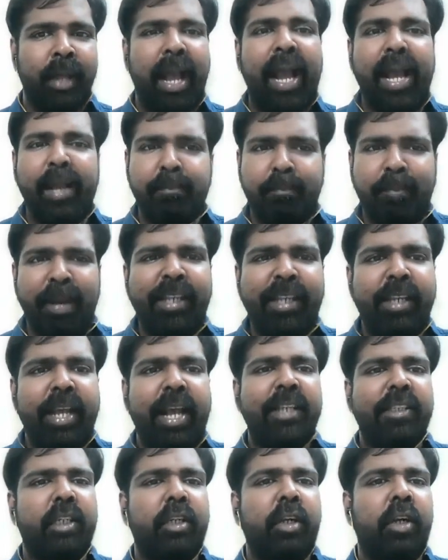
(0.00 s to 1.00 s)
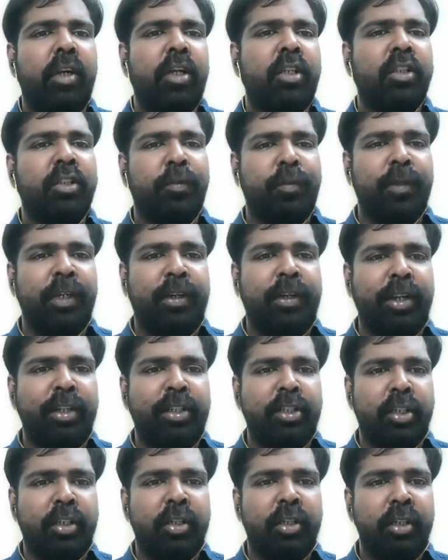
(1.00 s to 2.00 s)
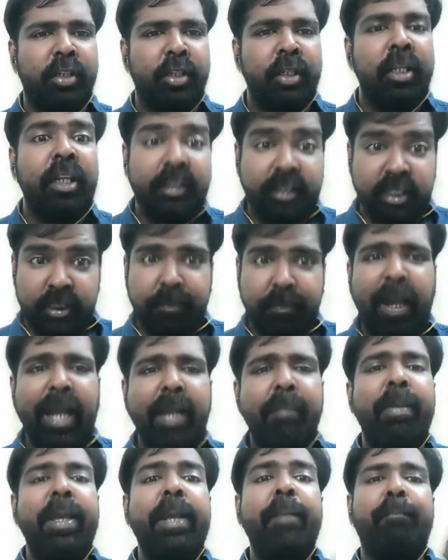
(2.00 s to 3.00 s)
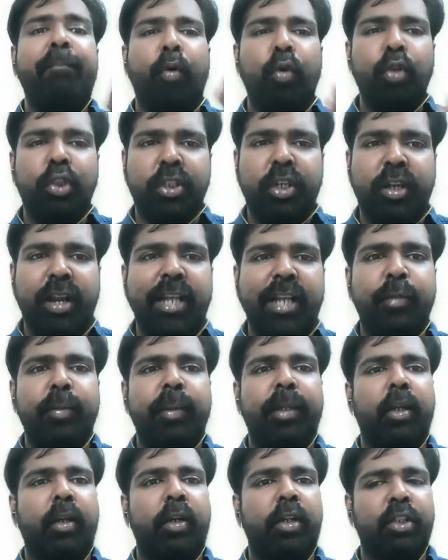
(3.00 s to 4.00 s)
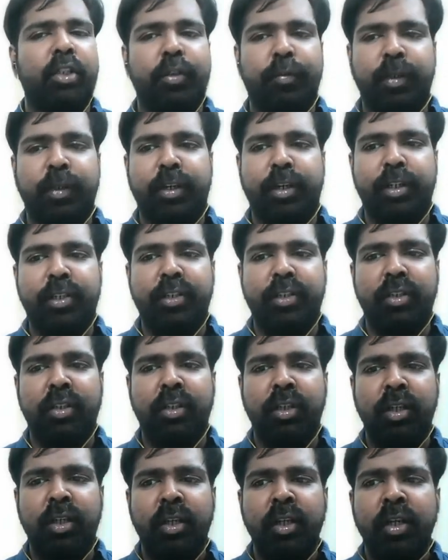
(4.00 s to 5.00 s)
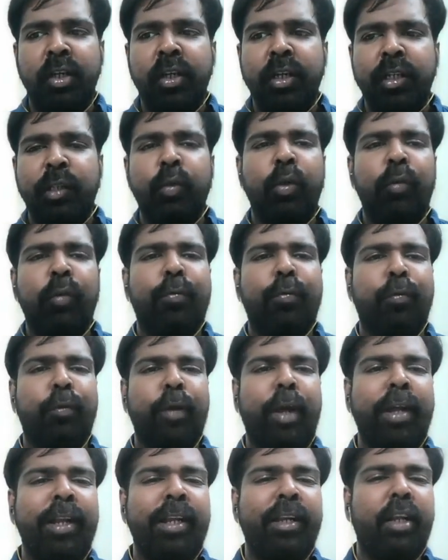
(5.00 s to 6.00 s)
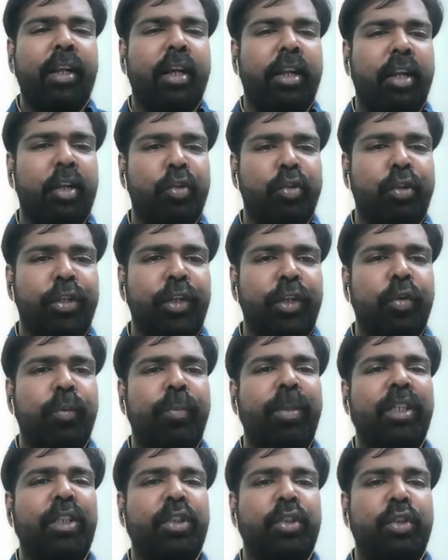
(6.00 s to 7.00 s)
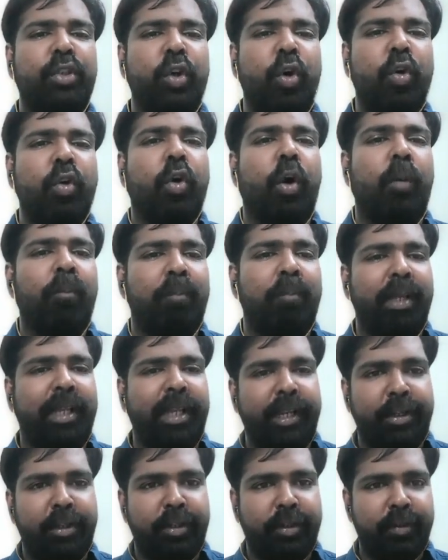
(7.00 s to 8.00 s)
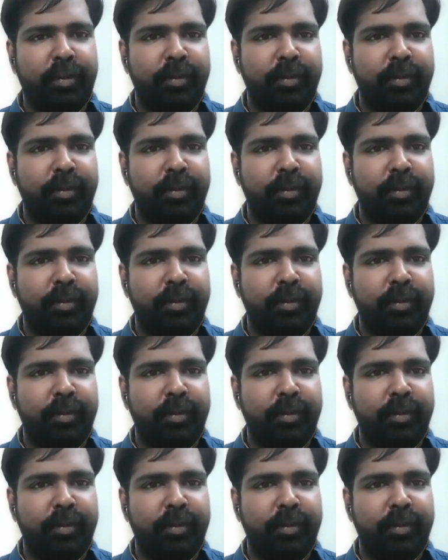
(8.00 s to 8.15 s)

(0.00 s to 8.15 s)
I bet as learners of literature, despite being postgraduate learners of literature, you will find Rushdie to be so complicated.